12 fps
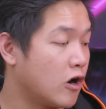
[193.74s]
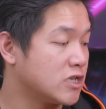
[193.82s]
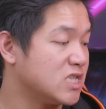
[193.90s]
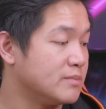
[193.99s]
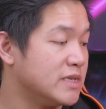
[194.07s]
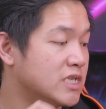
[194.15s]

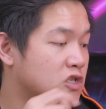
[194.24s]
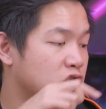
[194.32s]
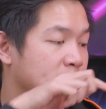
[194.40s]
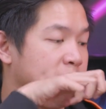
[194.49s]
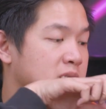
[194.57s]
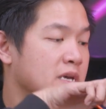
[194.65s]
RGB
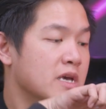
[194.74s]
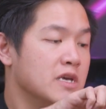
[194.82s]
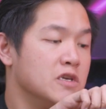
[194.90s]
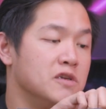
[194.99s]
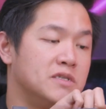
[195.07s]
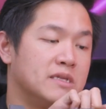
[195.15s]
strips
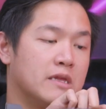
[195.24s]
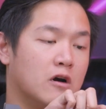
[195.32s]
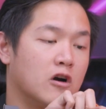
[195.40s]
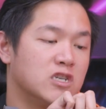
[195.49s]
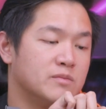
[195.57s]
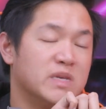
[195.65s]
using the
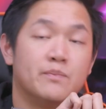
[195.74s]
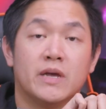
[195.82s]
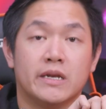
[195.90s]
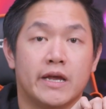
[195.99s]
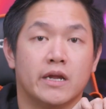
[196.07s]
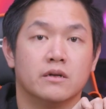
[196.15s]
RGB
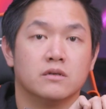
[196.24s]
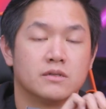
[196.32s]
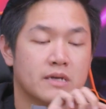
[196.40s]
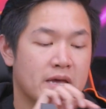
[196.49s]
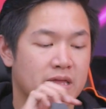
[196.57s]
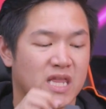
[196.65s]
pin
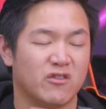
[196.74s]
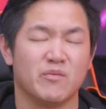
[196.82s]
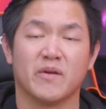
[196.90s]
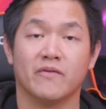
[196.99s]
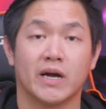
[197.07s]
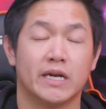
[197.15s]
headers that
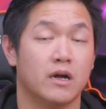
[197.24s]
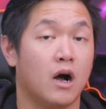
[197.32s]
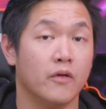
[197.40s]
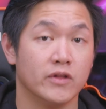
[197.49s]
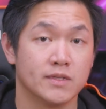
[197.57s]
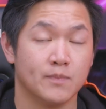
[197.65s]
we provided
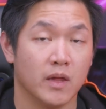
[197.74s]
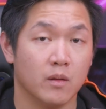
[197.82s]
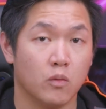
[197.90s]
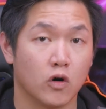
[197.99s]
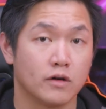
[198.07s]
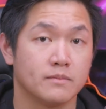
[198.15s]
on this
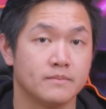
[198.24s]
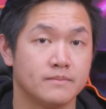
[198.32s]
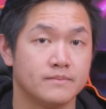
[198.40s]
motherboard.